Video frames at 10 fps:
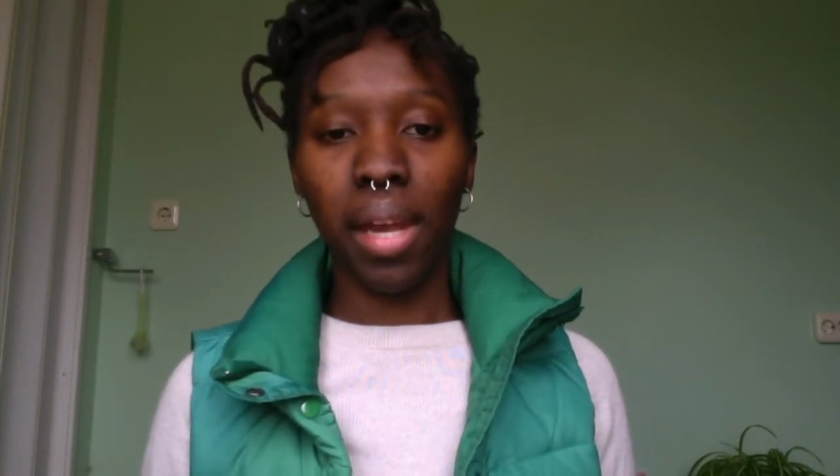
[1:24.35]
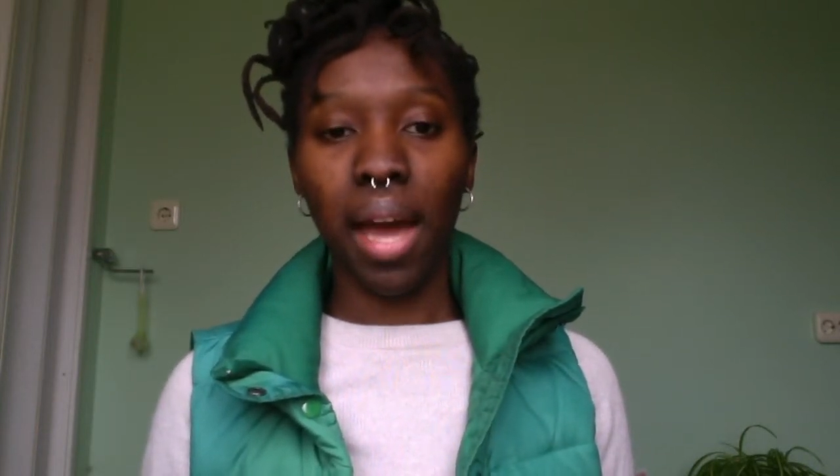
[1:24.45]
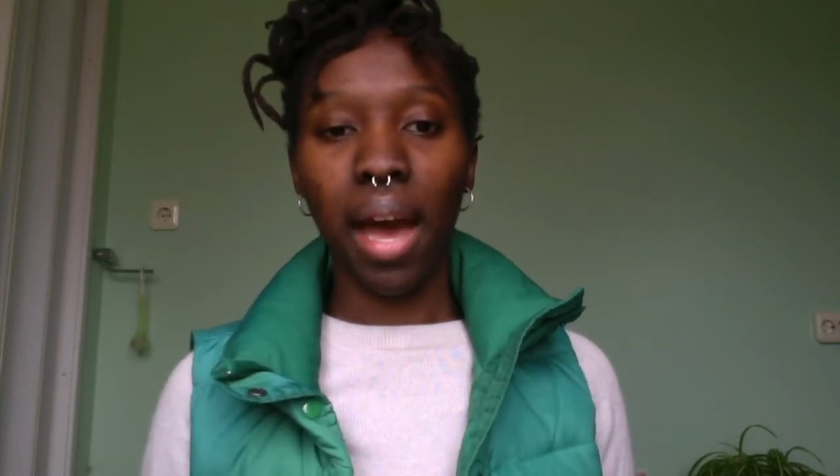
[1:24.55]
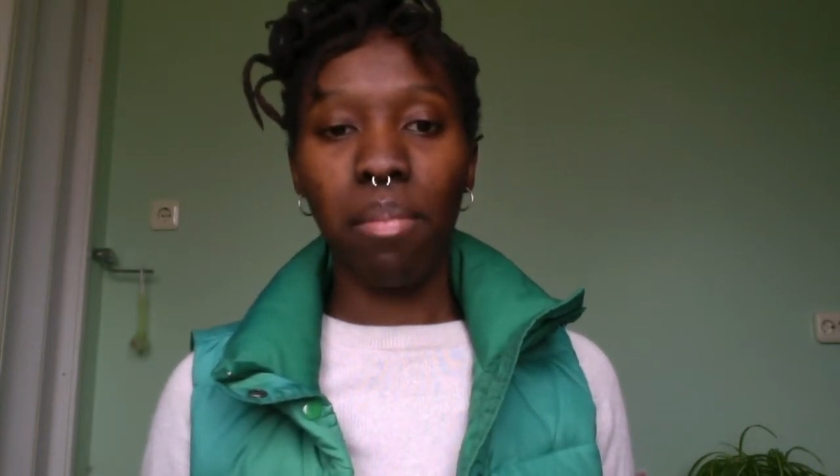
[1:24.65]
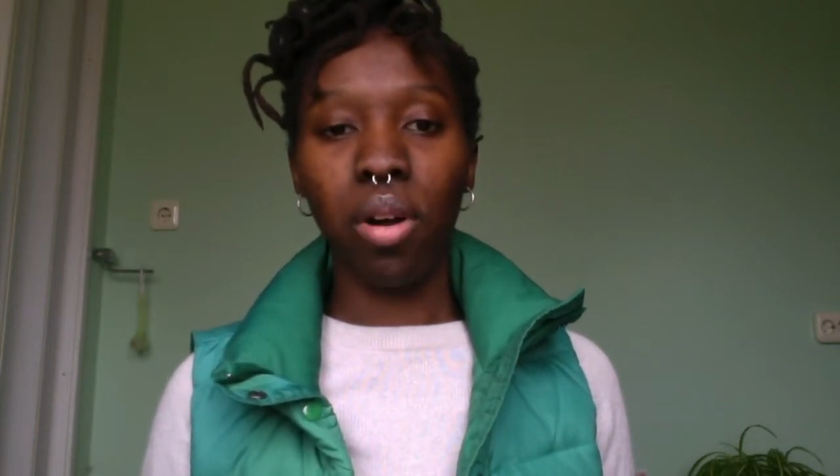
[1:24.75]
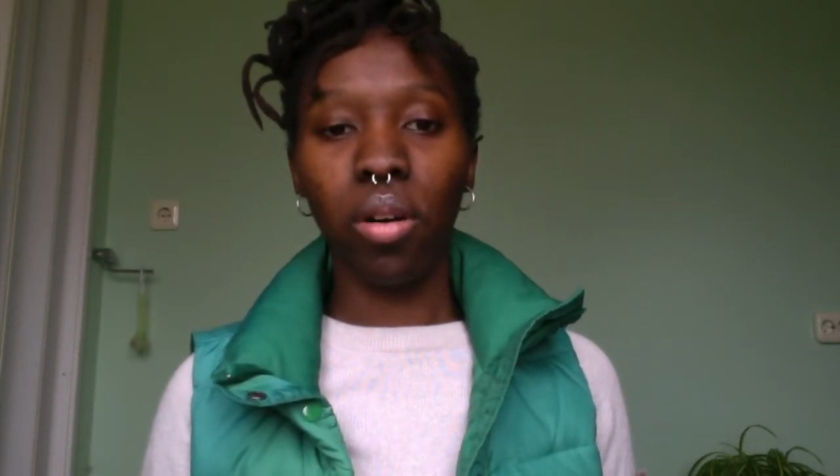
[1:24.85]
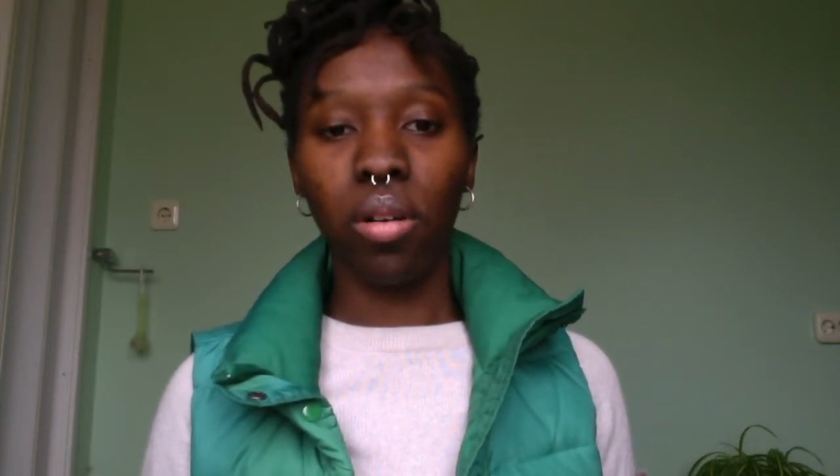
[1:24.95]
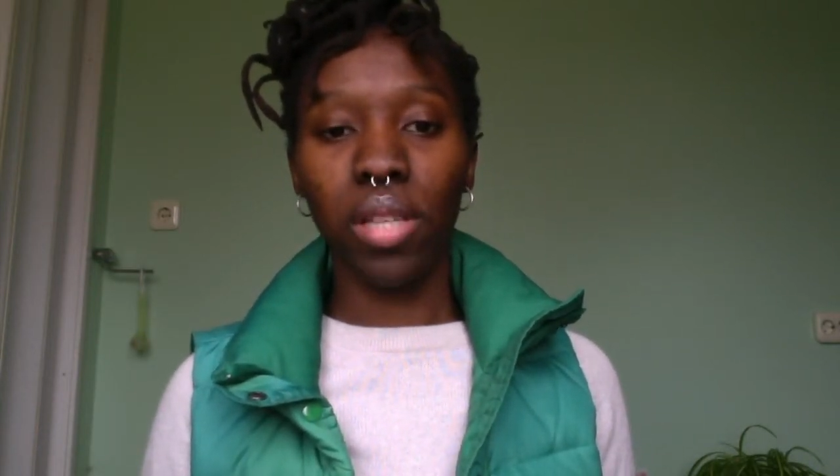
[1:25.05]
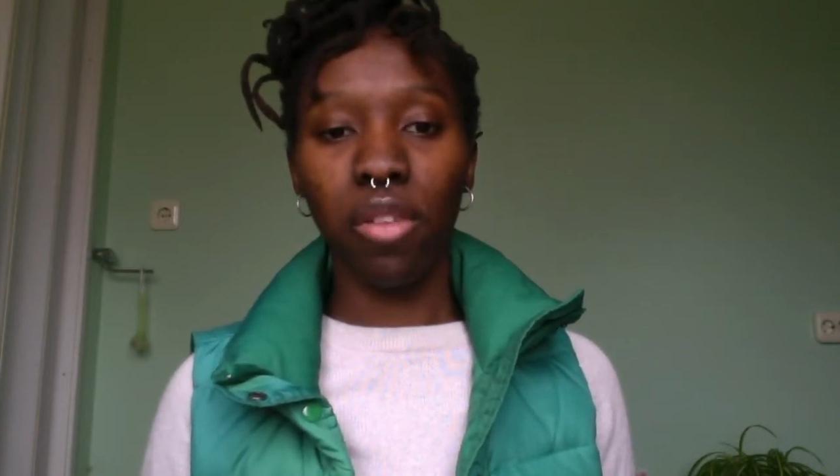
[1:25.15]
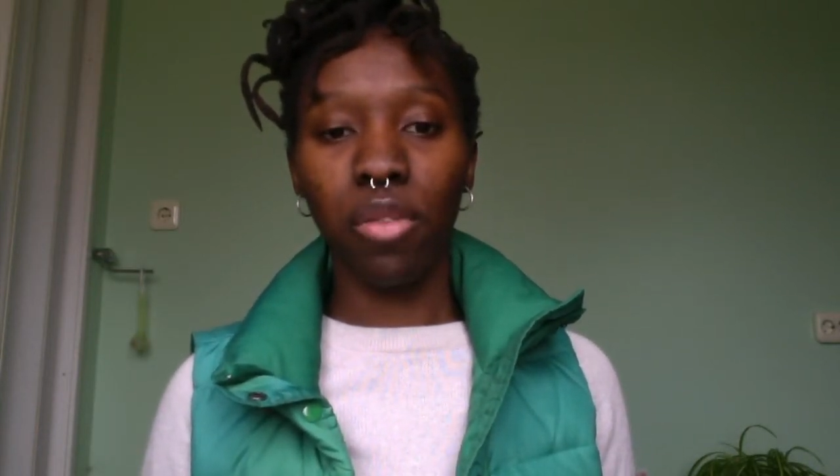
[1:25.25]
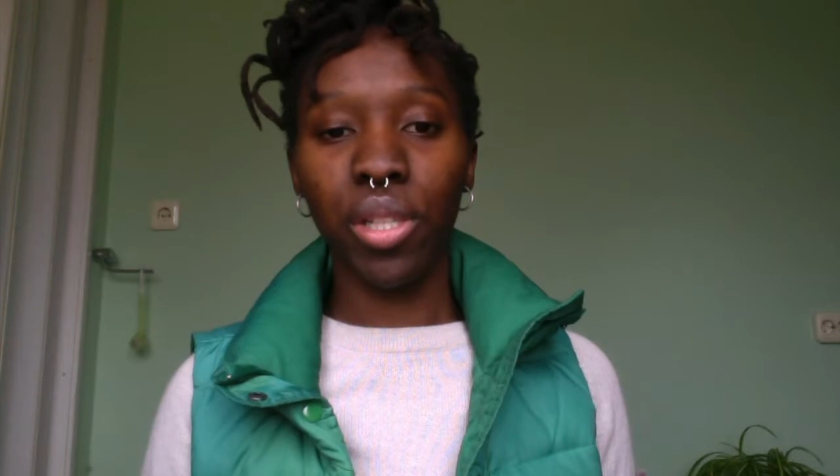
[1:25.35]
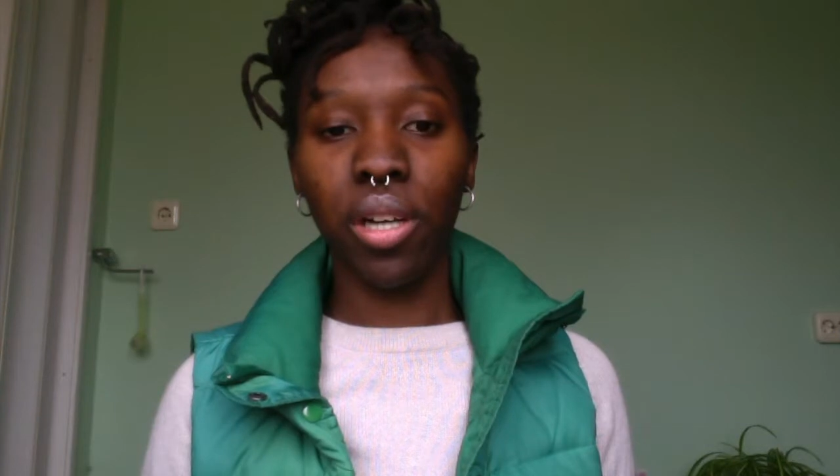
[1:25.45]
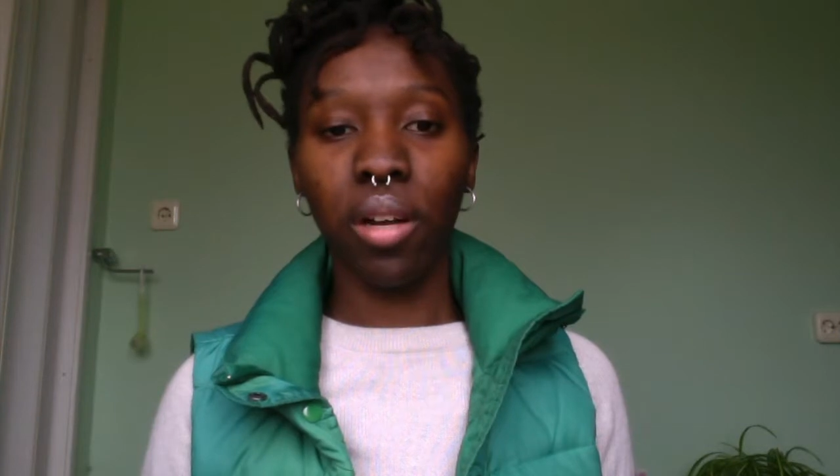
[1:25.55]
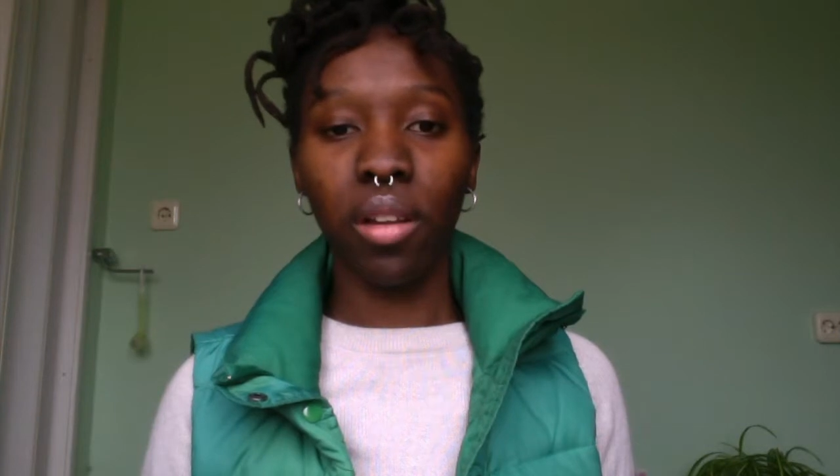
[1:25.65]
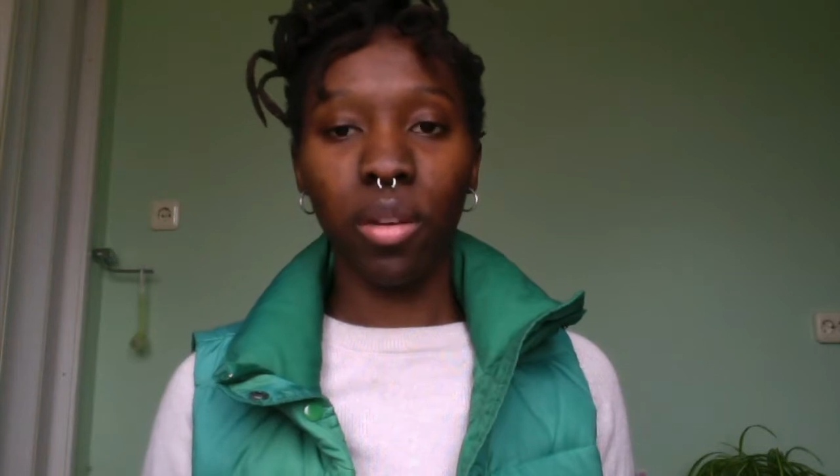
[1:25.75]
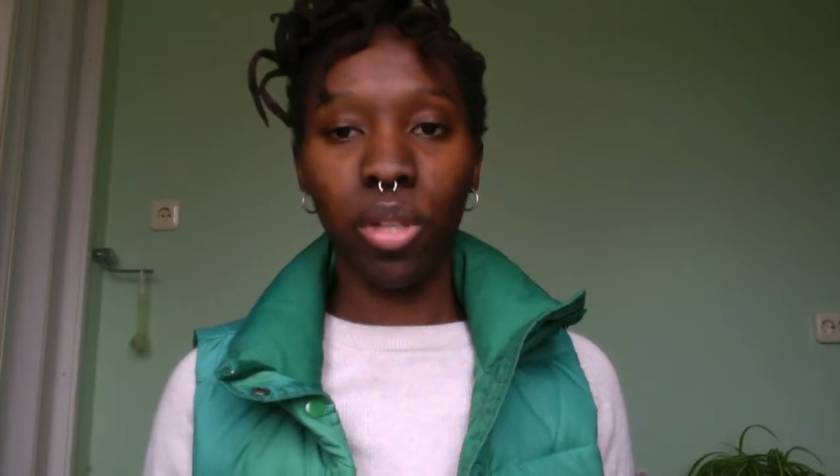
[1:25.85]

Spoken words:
app called Every Dollar,